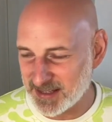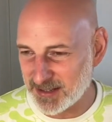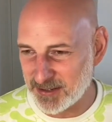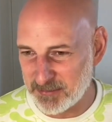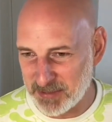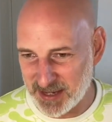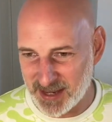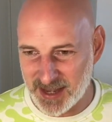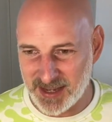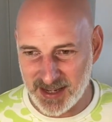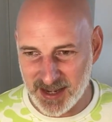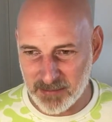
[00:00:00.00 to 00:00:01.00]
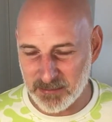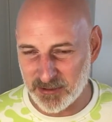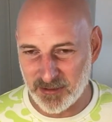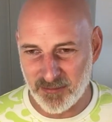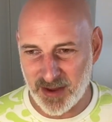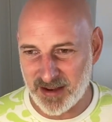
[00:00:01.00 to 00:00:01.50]
It could be any
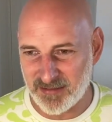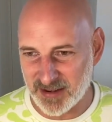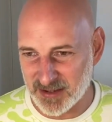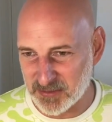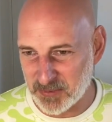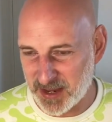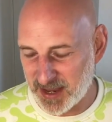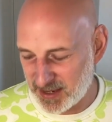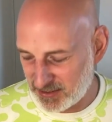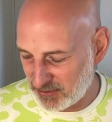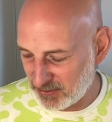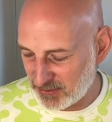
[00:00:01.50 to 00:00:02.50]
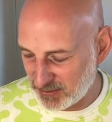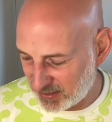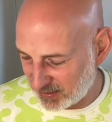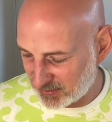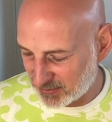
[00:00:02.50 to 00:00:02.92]
number of areas where you're looking